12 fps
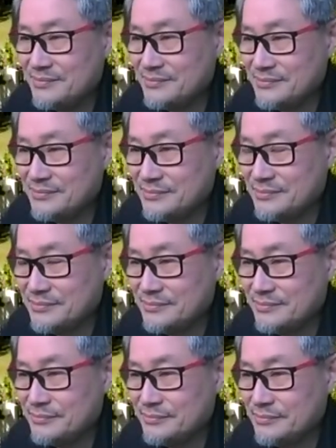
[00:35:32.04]

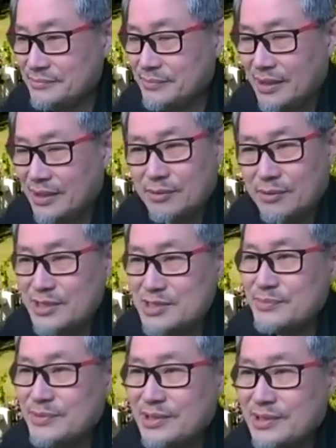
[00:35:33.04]
but not
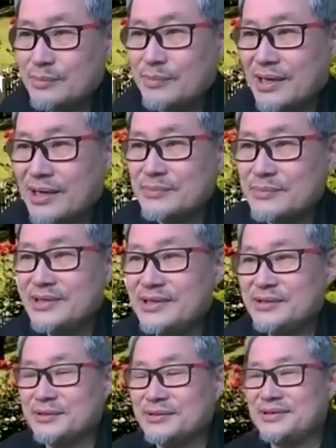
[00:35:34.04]
Benjamin, not Barnaby. Is he part of your